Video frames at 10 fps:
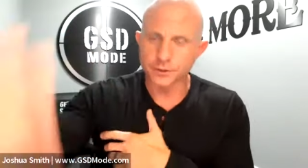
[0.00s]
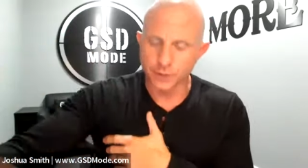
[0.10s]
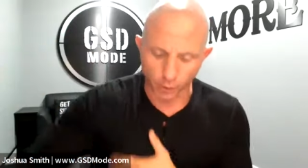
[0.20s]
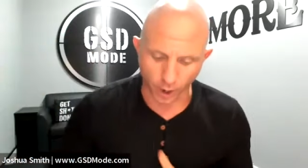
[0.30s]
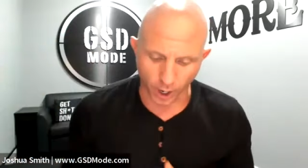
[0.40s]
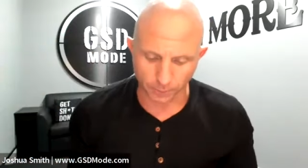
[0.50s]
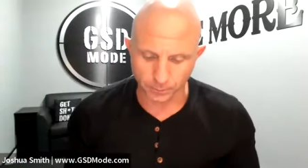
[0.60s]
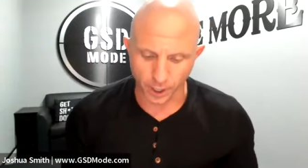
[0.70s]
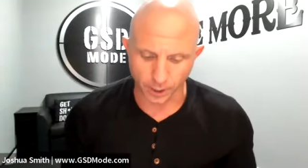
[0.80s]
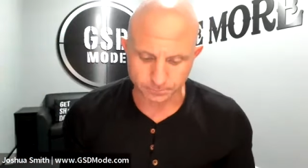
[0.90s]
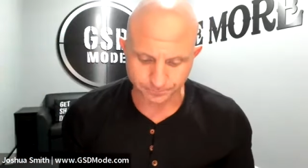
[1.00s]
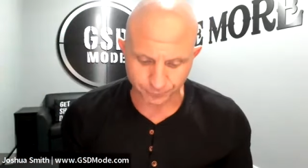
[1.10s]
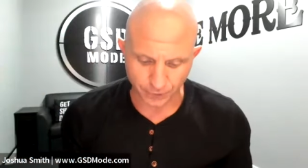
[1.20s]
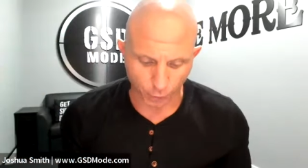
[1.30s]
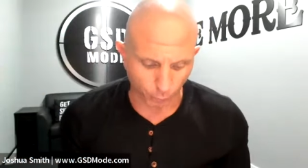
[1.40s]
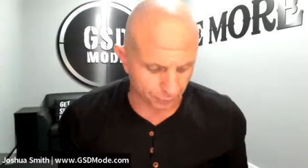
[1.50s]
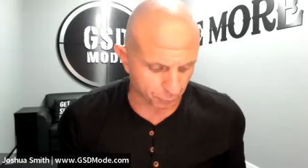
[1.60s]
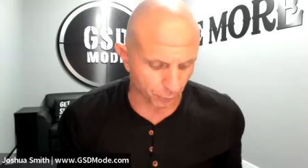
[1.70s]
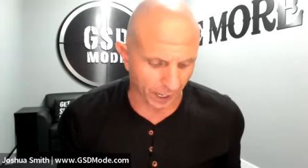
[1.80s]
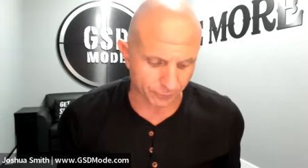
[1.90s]
you know, um, um, you know, with
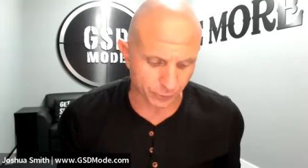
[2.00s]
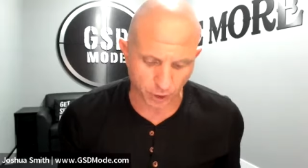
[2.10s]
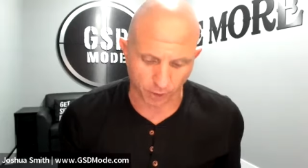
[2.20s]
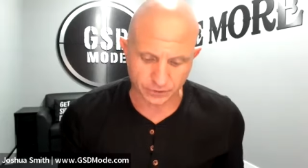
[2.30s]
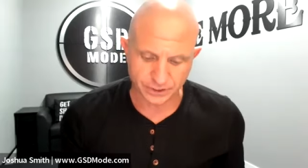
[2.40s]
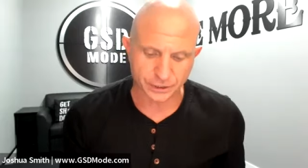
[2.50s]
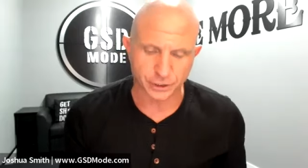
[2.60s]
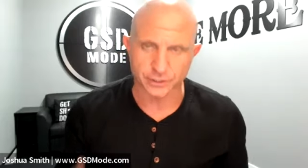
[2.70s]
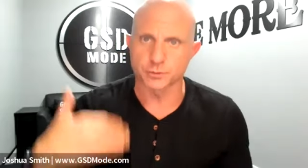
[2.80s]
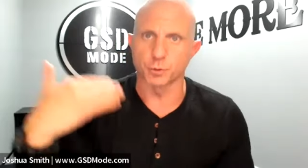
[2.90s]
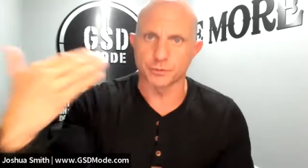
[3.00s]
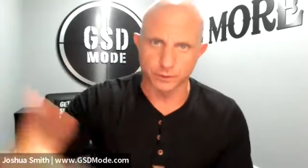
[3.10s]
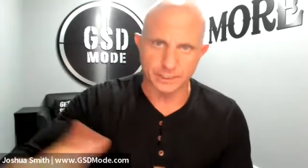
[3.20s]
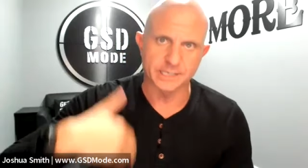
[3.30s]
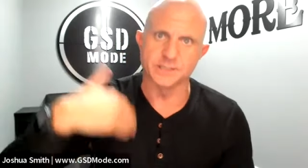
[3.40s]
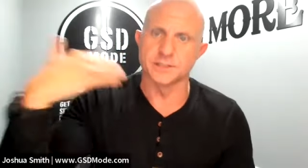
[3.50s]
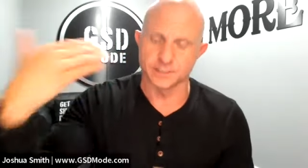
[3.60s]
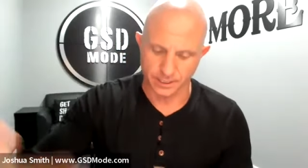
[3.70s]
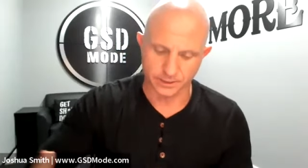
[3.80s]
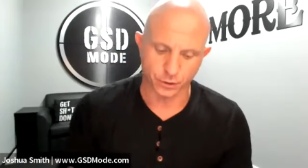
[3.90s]
having those conversations with leads
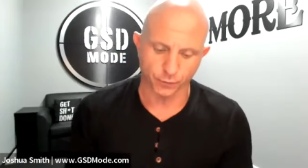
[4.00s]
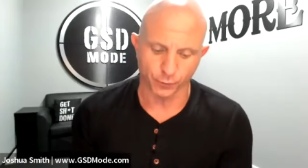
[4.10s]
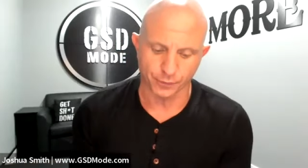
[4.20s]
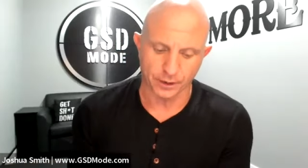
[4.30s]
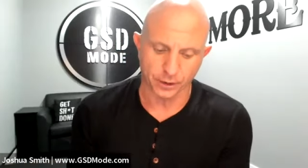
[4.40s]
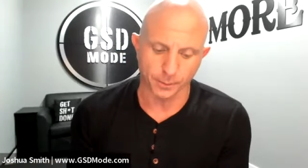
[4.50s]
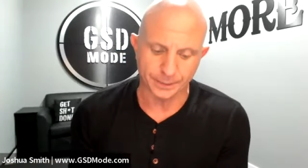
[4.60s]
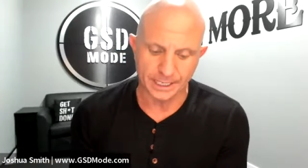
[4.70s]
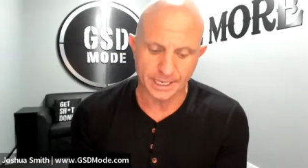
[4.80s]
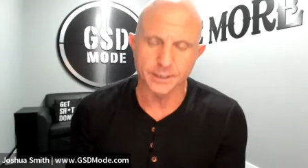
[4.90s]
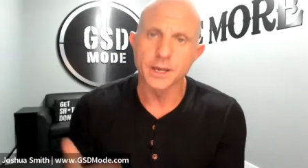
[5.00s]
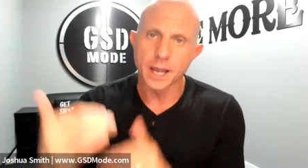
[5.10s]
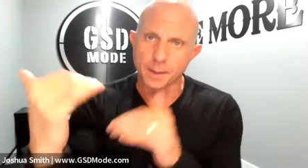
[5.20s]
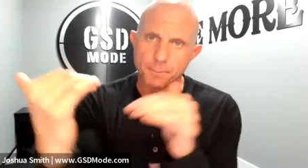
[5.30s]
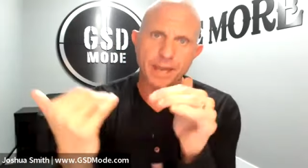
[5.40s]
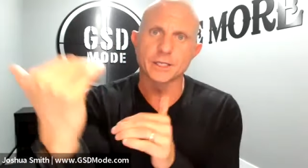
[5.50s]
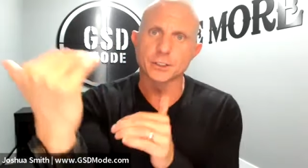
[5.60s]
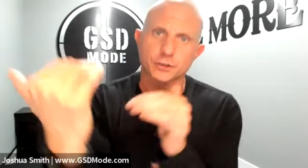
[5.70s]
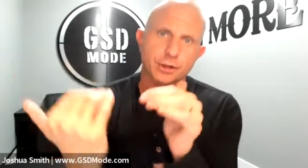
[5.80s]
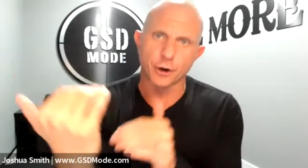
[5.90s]
and, and so forth that are coming in and making
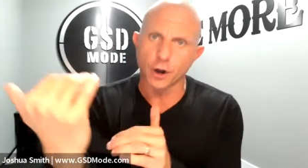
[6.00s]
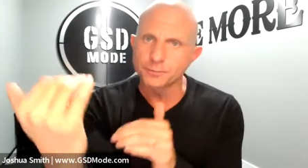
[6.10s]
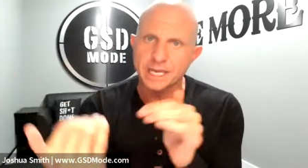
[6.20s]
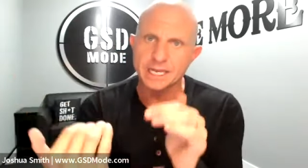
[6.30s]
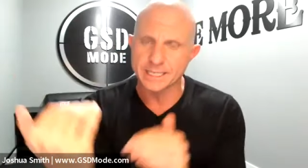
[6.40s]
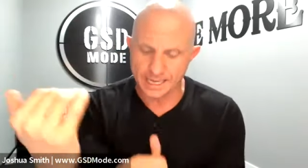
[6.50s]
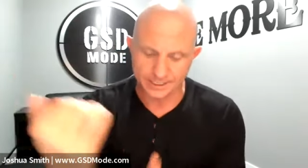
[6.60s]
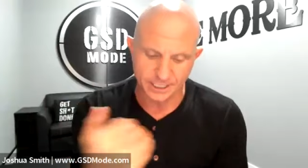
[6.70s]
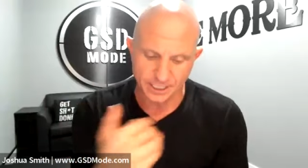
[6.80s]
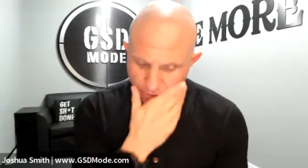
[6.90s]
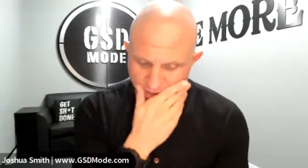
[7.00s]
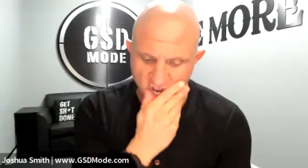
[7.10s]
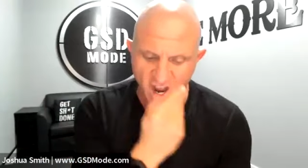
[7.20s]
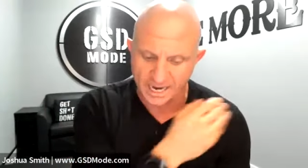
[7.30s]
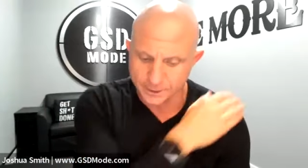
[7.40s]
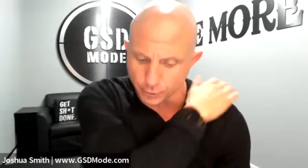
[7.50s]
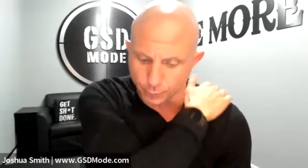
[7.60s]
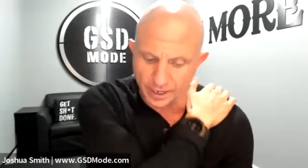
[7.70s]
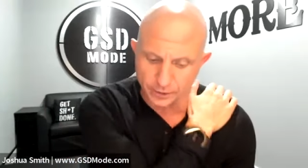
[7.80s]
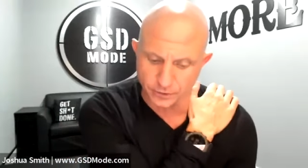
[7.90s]
sure that you're updating that and keeping accurate
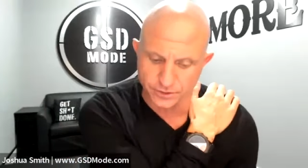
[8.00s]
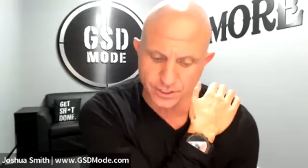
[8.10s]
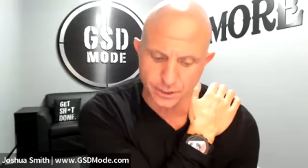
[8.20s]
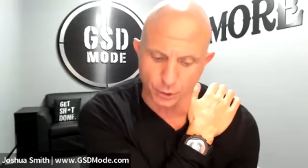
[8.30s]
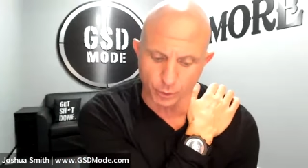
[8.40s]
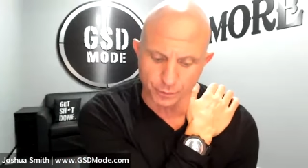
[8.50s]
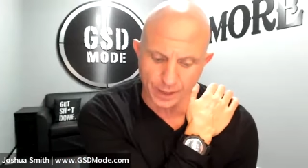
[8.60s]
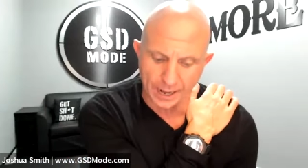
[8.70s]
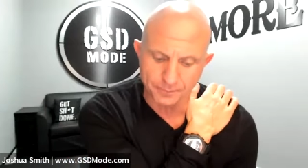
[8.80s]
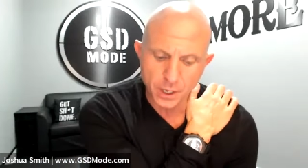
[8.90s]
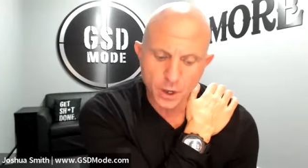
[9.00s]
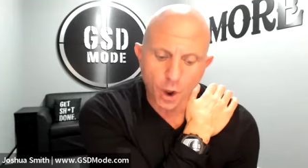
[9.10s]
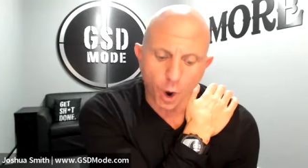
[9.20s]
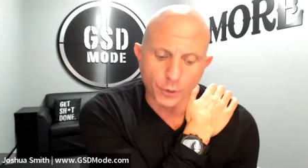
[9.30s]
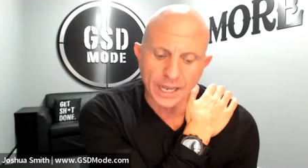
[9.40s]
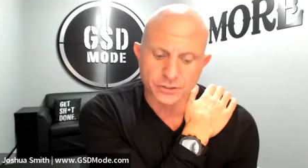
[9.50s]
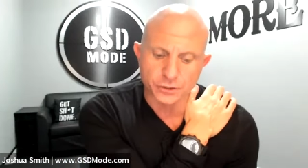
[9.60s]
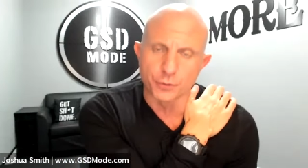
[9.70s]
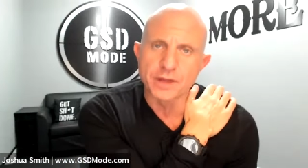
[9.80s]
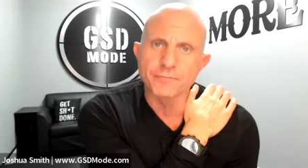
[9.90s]
records, you know, with that. Okay,
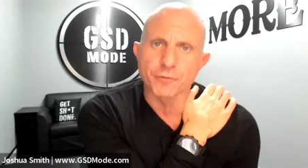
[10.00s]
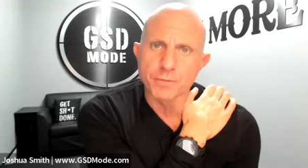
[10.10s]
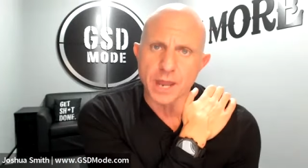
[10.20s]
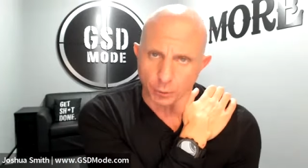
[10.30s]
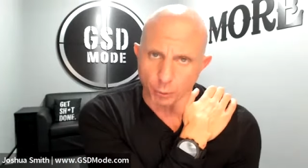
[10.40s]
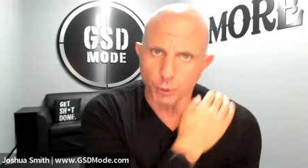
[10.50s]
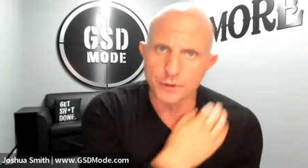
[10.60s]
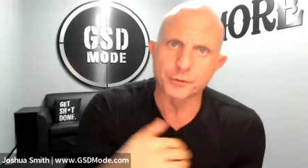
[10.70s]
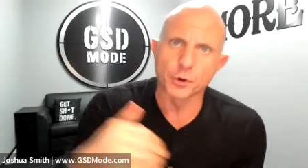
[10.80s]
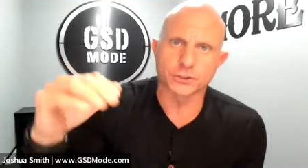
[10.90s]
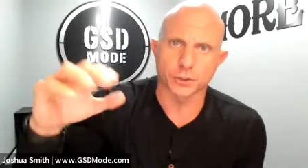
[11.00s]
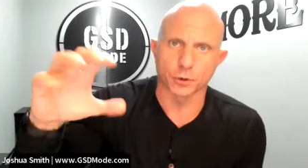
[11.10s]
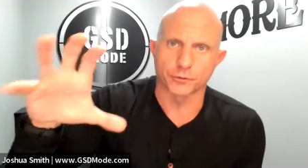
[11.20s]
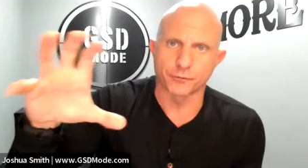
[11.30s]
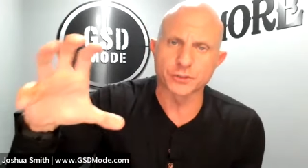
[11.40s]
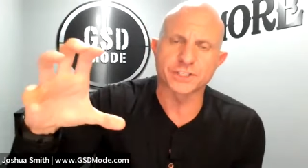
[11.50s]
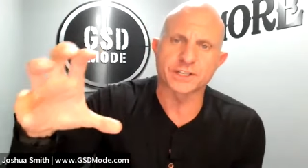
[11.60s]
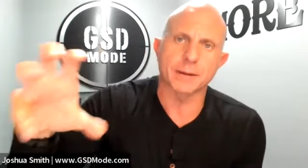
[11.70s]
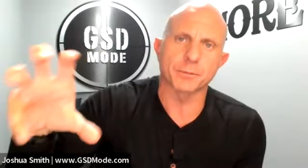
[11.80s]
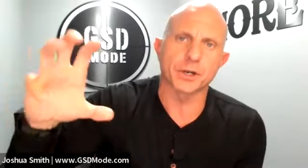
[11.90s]
so then from there, with your so the first thing
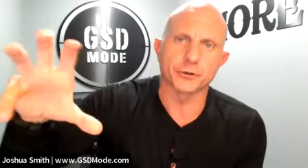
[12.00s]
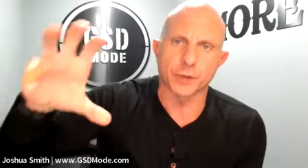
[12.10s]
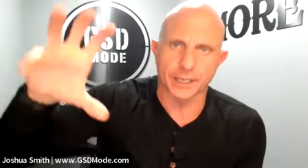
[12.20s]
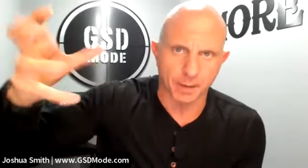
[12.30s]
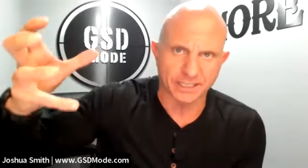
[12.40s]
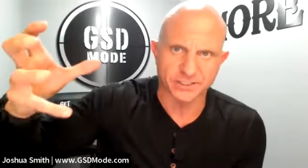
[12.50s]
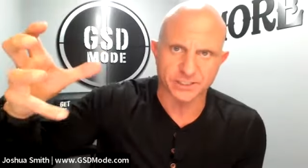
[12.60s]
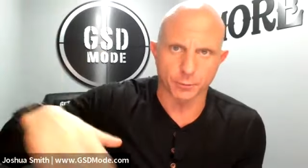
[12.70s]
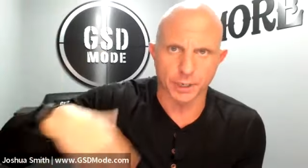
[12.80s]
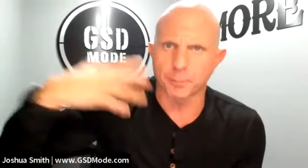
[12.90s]
that I'm going to do, like in my CRM,